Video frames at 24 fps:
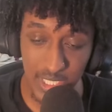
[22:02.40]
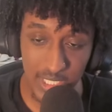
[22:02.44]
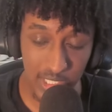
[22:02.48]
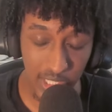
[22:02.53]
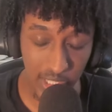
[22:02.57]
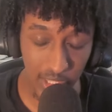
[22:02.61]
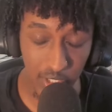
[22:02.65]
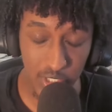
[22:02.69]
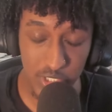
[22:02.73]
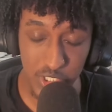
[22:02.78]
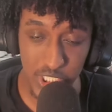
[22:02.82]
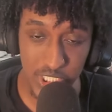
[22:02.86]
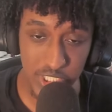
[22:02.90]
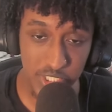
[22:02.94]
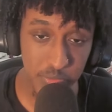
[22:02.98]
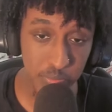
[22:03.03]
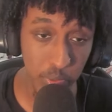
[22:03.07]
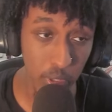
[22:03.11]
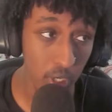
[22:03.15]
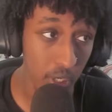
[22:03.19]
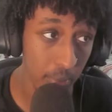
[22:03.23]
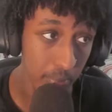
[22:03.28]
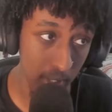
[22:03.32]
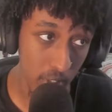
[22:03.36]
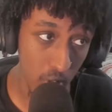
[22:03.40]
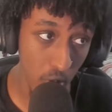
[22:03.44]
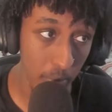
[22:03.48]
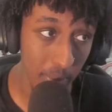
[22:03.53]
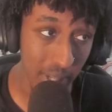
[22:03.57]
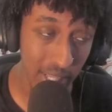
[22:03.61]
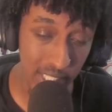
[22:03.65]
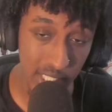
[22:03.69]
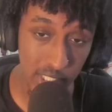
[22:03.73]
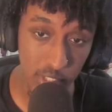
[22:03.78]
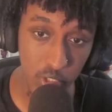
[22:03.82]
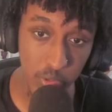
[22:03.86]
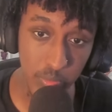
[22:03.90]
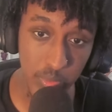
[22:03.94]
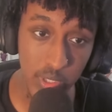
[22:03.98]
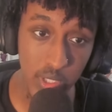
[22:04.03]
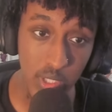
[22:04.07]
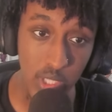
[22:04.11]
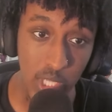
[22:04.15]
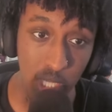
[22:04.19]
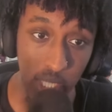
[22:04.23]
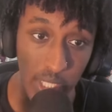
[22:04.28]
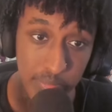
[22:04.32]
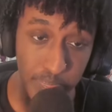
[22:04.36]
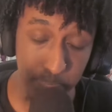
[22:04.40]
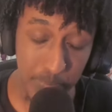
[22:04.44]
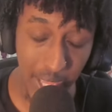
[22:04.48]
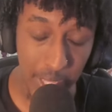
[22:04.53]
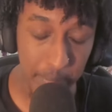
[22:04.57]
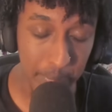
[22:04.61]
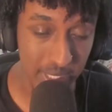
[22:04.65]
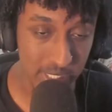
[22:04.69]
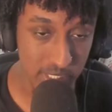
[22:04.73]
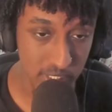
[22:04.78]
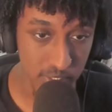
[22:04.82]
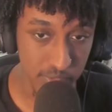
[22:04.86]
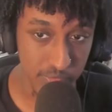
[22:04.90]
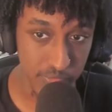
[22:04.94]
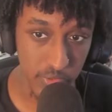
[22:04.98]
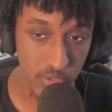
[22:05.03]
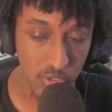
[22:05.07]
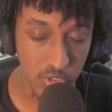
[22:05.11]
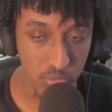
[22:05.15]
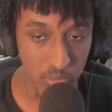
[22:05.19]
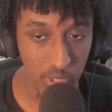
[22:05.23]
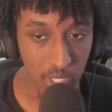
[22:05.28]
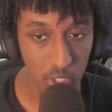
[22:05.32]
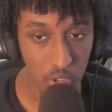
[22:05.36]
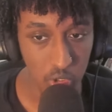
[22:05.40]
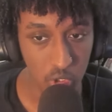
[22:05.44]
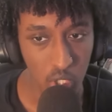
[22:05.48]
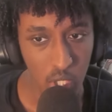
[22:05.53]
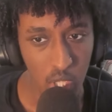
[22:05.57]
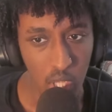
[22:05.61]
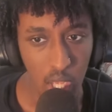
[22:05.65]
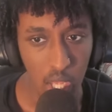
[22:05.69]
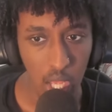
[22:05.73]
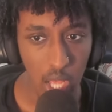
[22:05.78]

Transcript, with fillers: that, like, unchanging part, I'm gonna go back a little bit, Pacmax's first round,